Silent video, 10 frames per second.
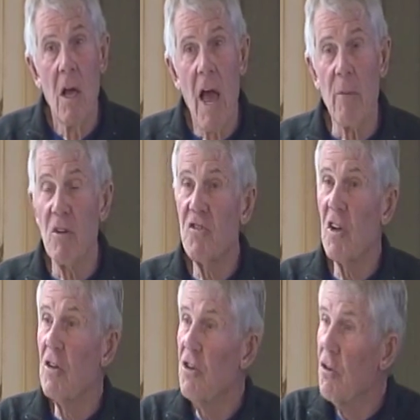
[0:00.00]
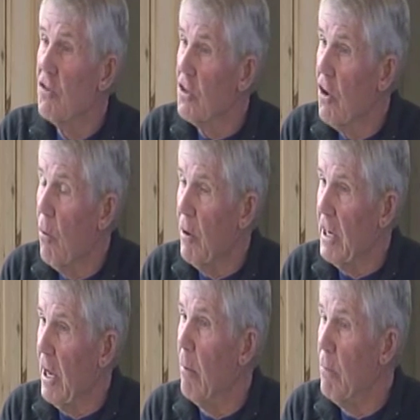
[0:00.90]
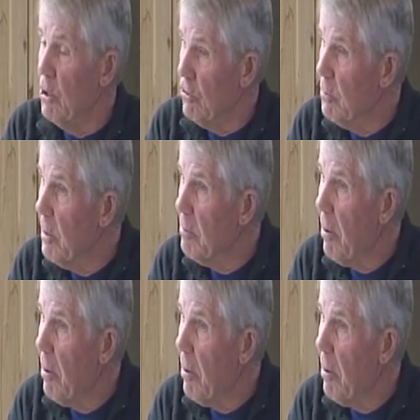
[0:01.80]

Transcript: And we still use it, don't we? Amusement